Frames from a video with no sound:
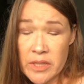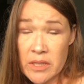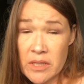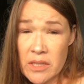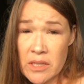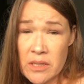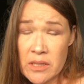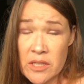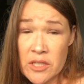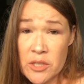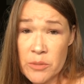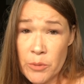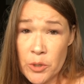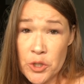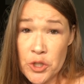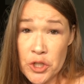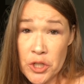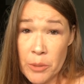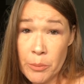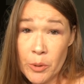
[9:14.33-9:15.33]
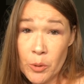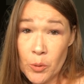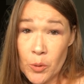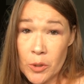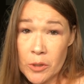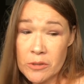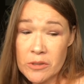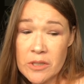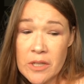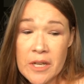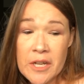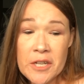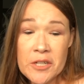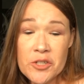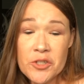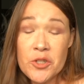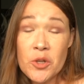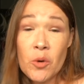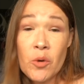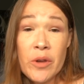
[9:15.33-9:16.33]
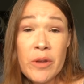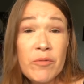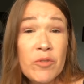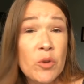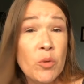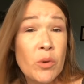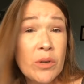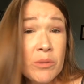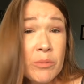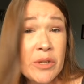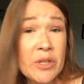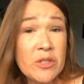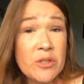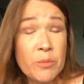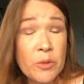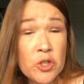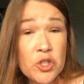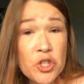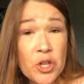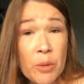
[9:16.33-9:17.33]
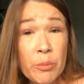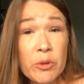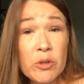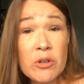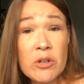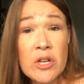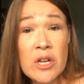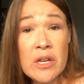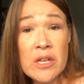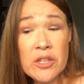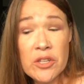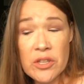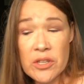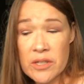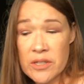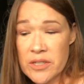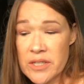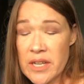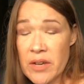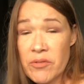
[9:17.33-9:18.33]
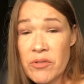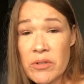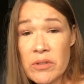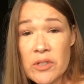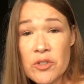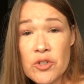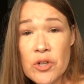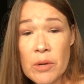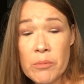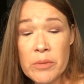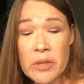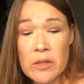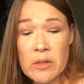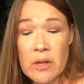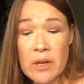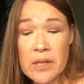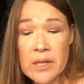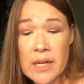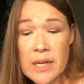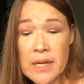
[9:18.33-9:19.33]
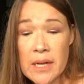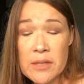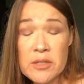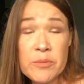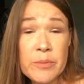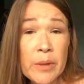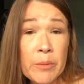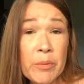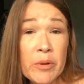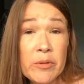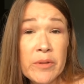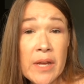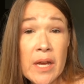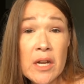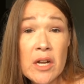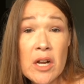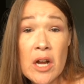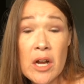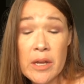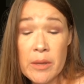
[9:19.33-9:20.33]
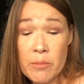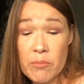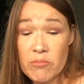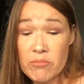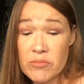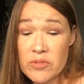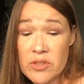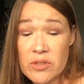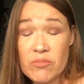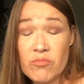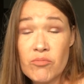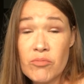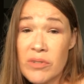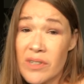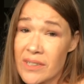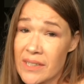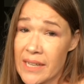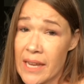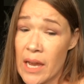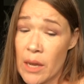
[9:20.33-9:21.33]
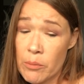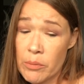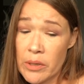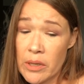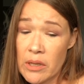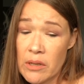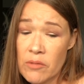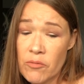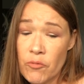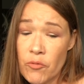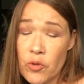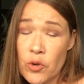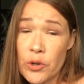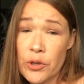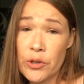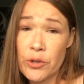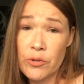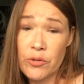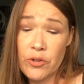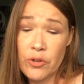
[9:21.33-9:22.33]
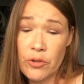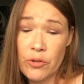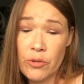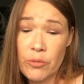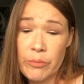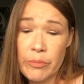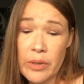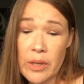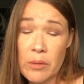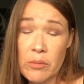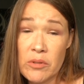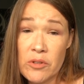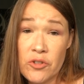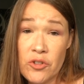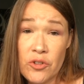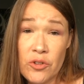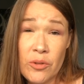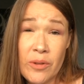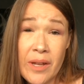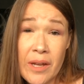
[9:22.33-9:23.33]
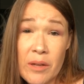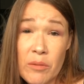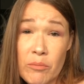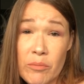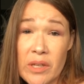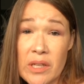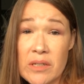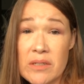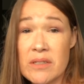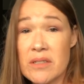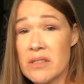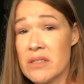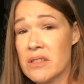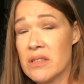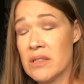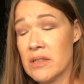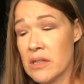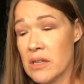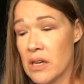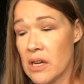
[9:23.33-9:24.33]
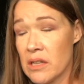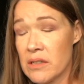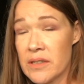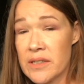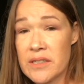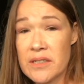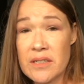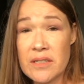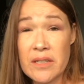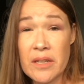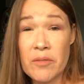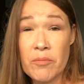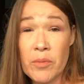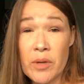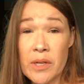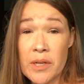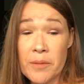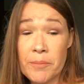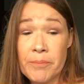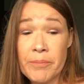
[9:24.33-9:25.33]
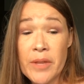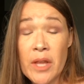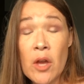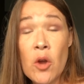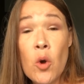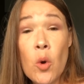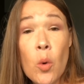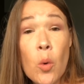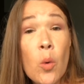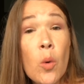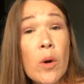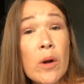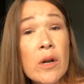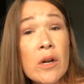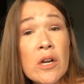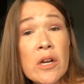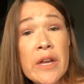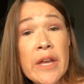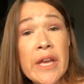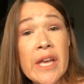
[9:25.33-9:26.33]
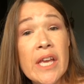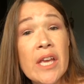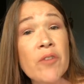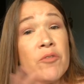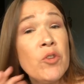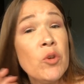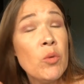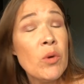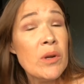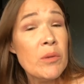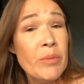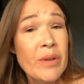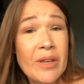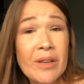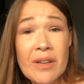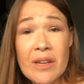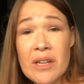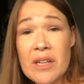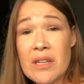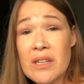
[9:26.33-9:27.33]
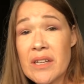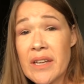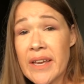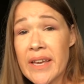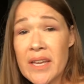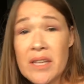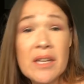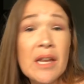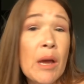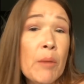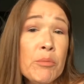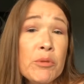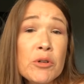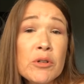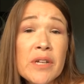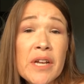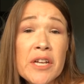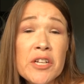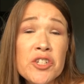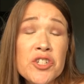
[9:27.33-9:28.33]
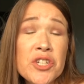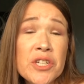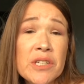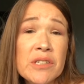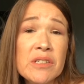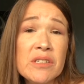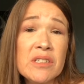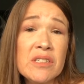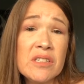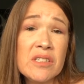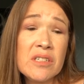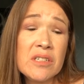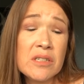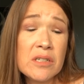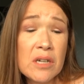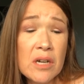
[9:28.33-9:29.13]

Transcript: in the smart shopping world. So if you want to be a smart shopper, you can definitely drop me a line and ask me about that. I am really happy for you to be able to do that, because I like to save money. Or if you want to be a kidnapper and just